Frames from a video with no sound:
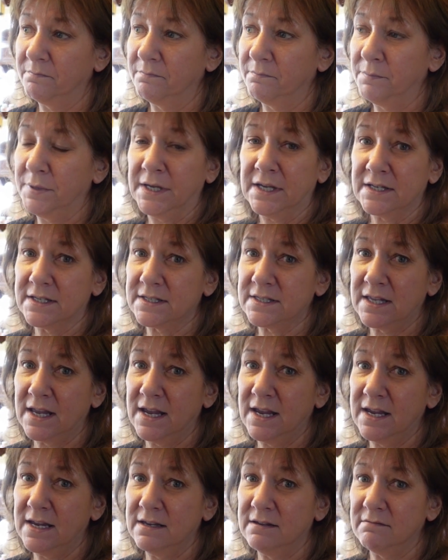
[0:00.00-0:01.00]
because
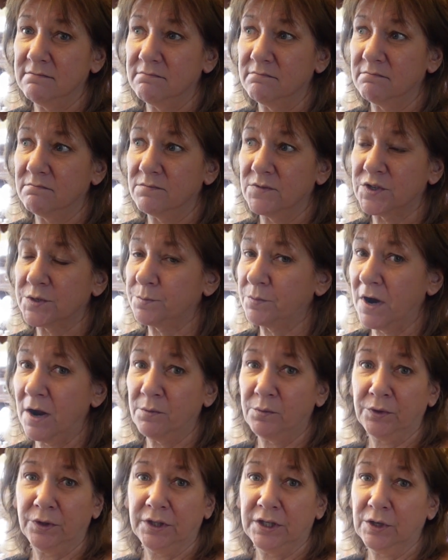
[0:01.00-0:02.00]
they
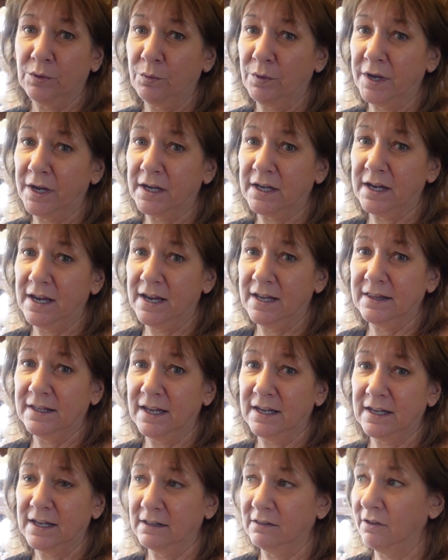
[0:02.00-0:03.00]
sprout really quick and
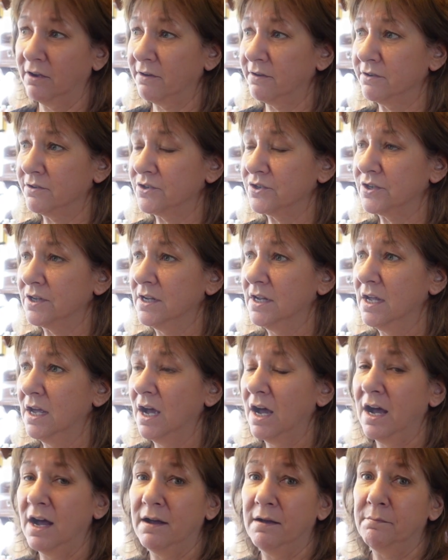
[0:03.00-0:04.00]
they get large.
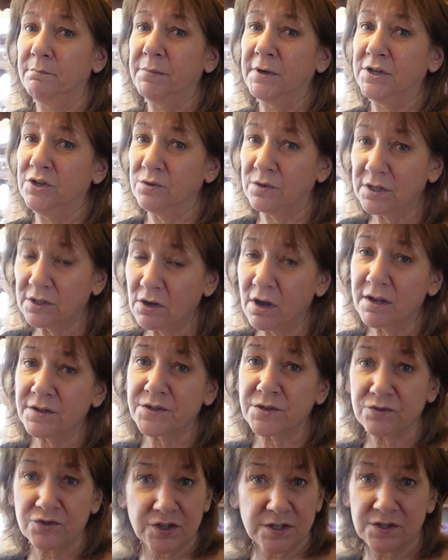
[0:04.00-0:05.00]
But you can
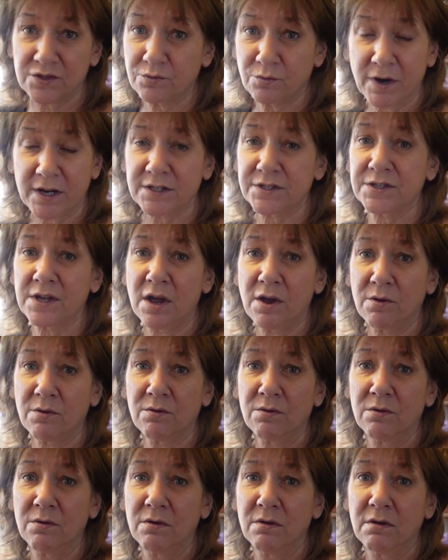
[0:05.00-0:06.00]
also just direct sow.
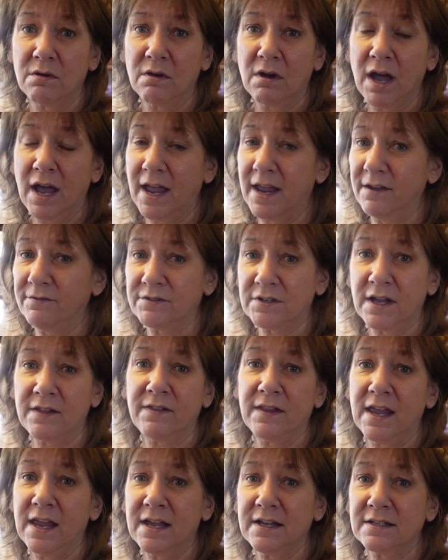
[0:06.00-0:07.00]
I have done
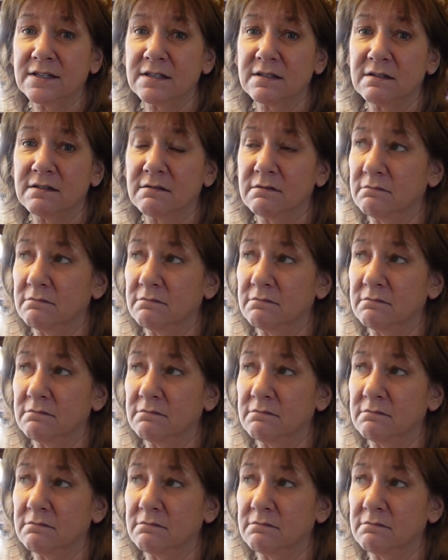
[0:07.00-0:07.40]
that